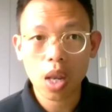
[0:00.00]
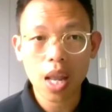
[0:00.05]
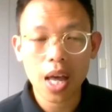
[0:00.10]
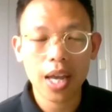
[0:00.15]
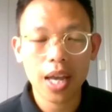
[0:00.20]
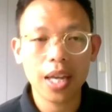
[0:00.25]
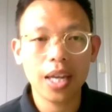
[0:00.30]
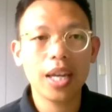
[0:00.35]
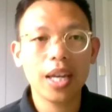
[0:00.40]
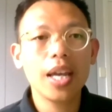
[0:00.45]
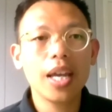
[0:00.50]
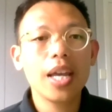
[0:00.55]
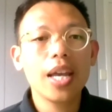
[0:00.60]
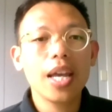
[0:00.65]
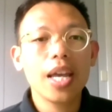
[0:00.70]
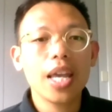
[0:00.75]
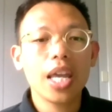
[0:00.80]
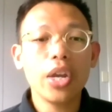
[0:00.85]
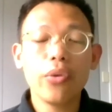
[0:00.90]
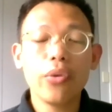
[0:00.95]
online.
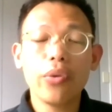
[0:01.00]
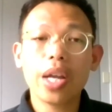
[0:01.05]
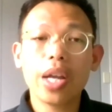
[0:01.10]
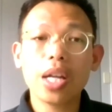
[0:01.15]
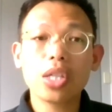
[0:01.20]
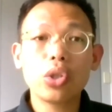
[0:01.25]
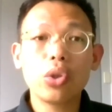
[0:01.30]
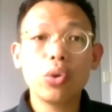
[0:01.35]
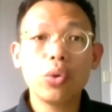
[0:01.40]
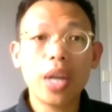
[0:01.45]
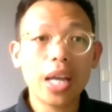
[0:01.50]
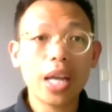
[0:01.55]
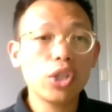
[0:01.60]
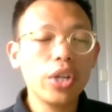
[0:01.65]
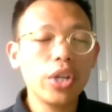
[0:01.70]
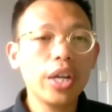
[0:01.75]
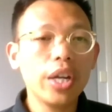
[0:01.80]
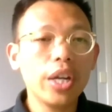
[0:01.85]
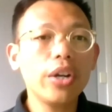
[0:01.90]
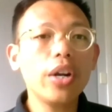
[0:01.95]
In regards to
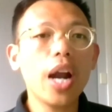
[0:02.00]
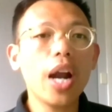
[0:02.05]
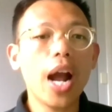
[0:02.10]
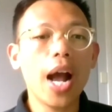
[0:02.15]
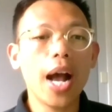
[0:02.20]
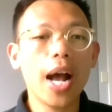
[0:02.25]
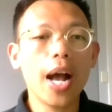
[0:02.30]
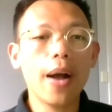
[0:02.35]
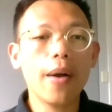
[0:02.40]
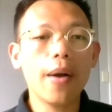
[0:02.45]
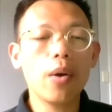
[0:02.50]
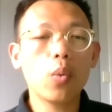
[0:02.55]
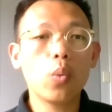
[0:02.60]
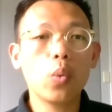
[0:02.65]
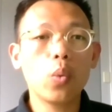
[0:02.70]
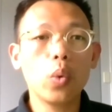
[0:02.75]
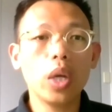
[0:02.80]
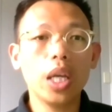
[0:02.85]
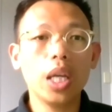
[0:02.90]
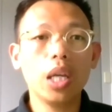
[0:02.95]
next year, uh,
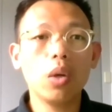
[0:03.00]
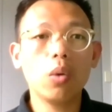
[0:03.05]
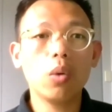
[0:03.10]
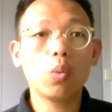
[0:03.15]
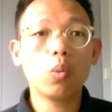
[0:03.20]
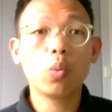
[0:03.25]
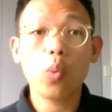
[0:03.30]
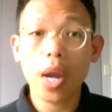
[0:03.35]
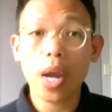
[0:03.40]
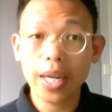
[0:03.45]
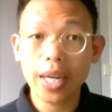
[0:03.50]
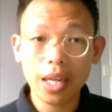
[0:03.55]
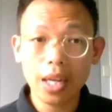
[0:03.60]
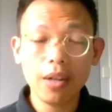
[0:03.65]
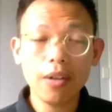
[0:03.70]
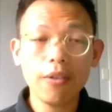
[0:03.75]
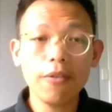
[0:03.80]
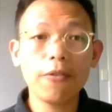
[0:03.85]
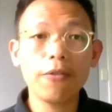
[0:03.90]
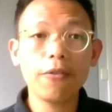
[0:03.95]
we
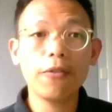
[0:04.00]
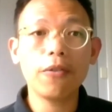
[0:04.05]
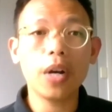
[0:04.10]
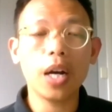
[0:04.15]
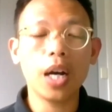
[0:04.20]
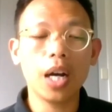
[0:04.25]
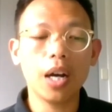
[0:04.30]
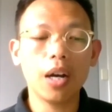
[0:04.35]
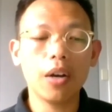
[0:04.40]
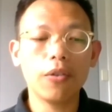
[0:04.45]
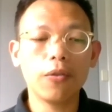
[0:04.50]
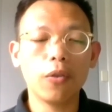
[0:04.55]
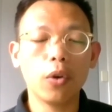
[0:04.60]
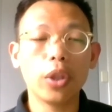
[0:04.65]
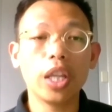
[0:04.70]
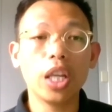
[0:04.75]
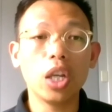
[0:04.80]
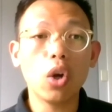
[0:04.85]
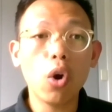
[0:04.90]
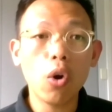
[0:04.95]
waiting uh,
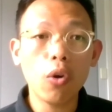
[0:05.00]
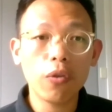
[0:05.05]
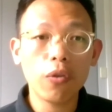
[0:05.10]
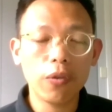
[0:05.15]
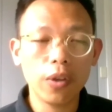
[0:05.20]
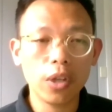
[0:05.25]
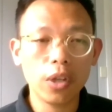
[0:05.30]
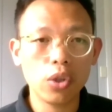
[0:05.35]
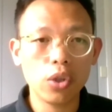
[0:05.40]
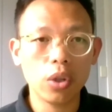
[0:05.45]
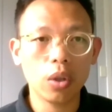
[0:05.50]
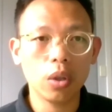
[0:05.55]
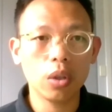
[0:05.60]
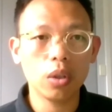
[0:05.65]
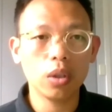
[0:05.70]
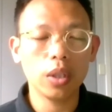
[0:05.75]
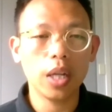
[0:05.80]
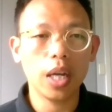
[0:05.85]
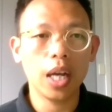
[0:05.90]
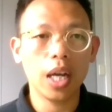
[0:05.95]
for the
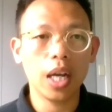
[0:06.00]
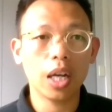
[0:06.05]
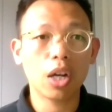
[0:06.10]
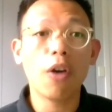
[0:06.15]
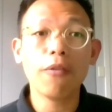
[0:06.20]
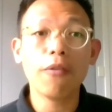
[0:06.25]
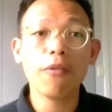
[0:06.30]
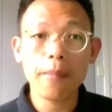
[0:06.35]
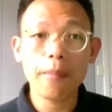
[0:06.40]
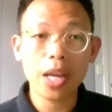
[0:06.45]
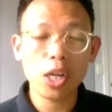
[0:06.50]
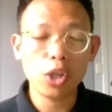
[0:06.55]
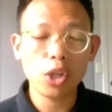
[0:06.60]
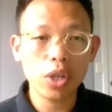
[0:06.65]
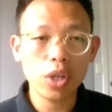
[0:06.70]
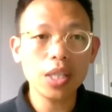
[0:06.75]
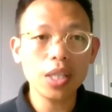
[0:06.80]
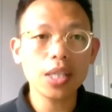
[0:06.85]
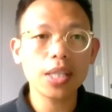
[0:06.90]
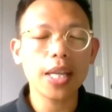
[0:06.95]
official uh,
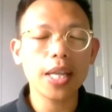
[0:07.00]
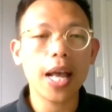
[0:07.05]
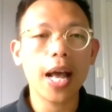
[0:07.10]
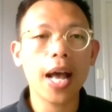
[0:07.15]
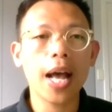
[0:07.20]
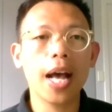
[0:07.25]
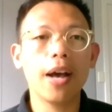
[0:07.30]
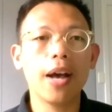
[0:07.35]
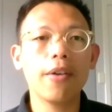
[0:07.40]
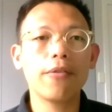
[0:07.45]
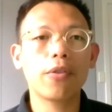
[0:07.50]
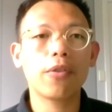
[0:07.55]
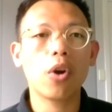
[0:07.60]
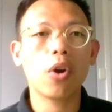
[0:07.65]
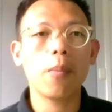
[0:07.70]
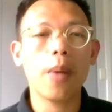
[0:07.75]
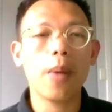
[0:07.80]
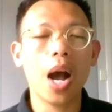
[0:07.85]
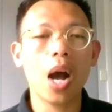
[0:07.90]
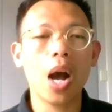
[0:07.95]
confirmations uh,
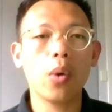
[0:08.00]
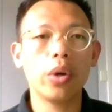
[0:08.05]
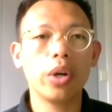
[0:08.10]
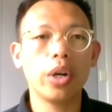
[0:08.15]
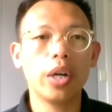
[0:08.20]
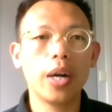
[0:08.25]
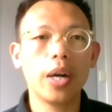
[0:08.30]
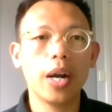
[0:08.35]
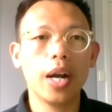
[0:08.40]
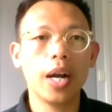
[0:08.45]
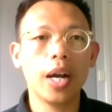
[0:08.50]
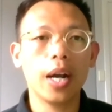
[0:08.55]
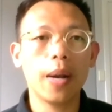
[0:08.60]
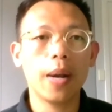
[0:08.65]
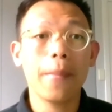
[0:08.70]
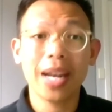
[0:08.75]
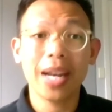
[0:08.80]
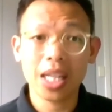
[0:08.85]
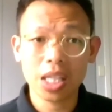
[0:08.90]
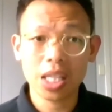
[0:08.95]
from our uh,
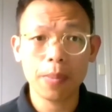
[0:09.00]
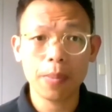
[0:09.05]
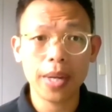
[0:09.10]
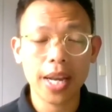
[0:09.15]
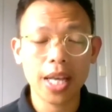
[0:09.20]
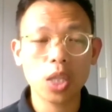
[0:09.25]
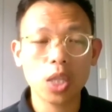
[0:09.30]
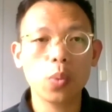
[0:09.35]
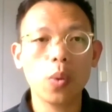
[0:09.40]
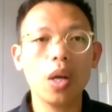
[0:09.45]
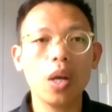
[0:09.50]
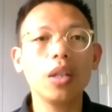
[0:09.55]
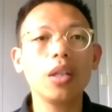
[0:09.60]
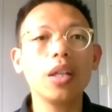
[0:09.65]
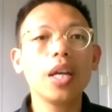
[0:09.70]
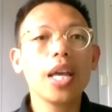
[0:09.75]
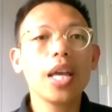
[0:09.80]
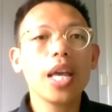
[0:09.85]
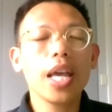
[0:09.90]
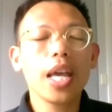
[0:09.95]
management as
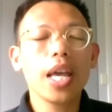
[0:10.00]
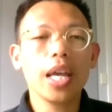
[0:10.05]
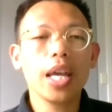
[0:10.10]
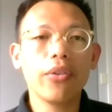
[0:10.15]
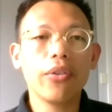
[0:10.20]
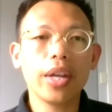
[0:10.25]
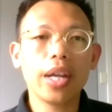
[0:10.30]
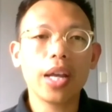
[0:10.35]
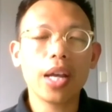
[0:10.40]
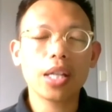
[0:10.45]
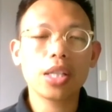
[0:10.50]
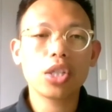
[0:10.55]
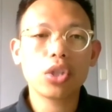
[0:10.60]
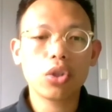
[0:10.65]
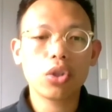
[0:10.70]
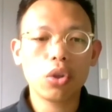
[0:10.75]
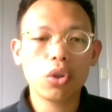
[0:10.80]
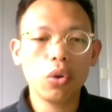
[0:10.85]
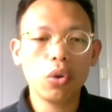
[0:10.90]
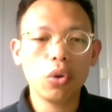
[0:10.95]
well in regards
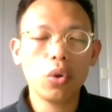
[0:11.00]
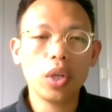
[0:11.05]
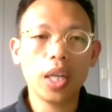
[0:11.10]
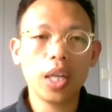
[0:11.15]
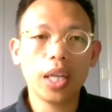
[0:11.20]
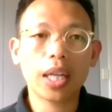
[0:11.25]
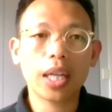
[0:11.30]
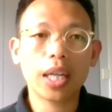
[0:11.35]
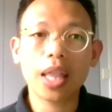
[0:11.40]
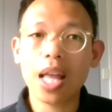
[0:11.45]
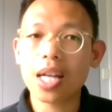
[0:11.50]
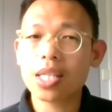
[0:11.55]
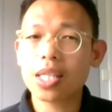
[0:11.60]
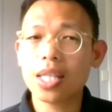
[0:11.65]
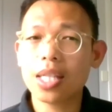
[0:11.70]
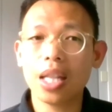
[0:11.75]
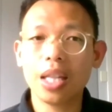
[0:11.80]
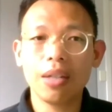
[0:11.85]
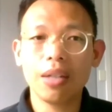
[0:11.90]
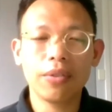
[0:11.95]
to the class
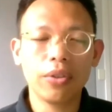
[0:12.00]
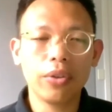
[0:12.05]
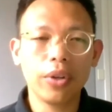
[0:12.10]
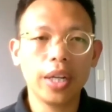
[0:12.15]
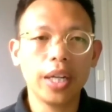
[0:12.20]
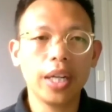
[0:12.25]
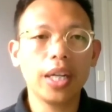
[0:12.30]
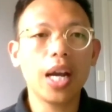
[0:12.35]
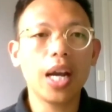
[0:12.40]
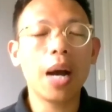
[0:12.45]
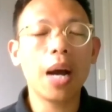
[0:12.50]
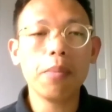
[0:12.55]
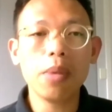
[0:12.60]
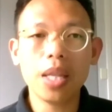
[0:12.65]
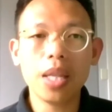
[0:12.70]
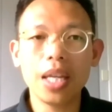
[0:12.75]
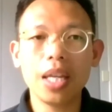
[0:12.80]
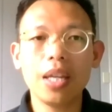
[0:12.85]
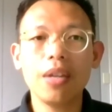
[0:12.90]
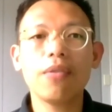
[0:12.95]
delivery, I
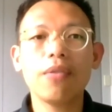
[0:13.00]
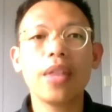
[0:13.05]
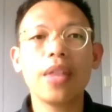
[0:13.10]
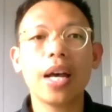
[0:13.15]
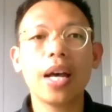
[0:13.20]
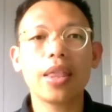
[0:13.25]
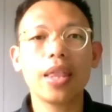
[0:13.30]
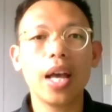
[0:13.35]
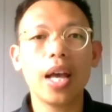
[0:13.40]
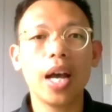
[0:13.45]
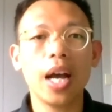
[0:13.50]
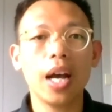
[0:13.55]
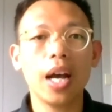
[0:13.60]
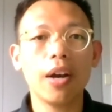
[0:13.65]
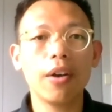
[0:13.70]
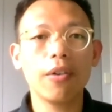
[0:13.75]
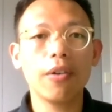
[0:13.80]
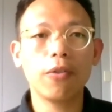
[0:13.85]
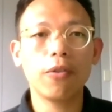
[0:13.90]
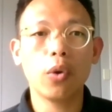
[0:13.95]
believe that
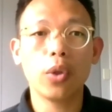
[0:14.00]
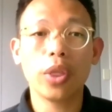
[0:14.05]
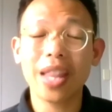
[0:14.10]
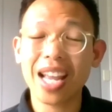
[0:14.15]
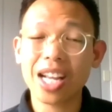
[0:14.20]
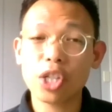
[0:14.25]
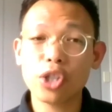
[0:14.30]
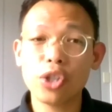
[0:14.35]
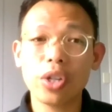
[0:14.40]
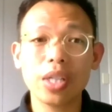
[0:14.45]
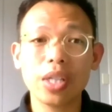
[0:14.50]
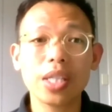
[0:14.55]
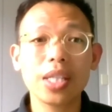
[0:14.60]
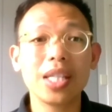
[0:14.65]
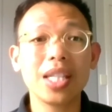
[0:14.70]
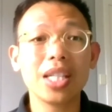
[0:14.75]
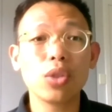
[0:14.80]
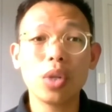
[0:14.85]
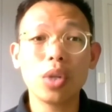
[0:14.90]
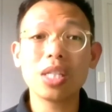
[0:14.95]
uh, for next year's,
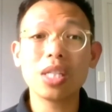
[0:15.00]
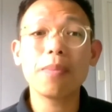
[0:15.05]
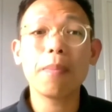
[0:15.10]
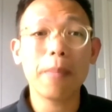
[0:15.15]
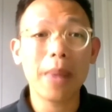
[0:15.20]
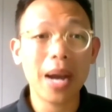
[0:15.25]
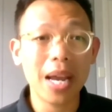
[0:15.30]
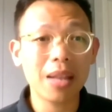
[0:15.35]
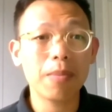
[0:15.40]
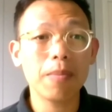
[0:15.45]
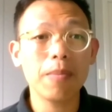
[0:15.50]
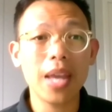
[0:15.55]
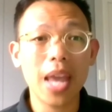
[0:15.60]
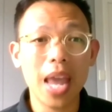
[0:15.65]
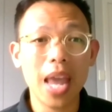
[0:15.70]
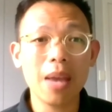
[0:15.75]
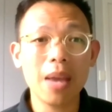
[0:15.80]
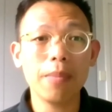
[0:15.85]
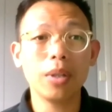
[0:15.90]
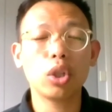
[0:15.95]
the students might
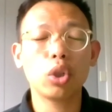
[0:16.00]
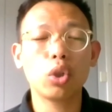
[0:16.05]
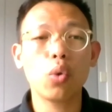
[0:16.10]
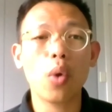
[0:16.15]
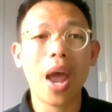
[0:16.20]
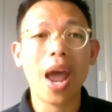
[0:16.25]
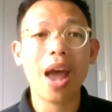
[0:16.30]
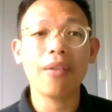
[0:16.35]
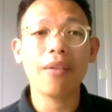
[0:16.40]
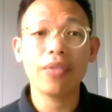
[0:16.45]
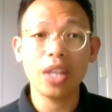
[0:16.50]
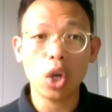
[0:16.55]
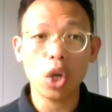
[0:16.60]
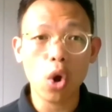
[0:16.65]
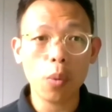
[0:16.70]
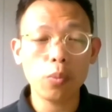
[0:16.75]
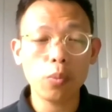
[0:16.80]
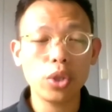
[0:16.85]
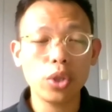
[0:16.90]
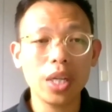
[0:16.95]
be able to have the
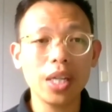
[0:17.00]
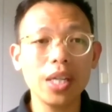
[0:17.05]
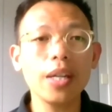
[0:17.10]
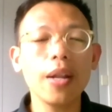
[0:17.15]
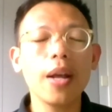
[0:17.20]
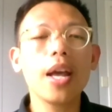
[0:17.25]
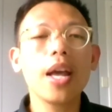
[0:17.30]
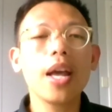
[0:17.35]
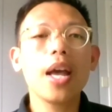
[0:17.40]
option,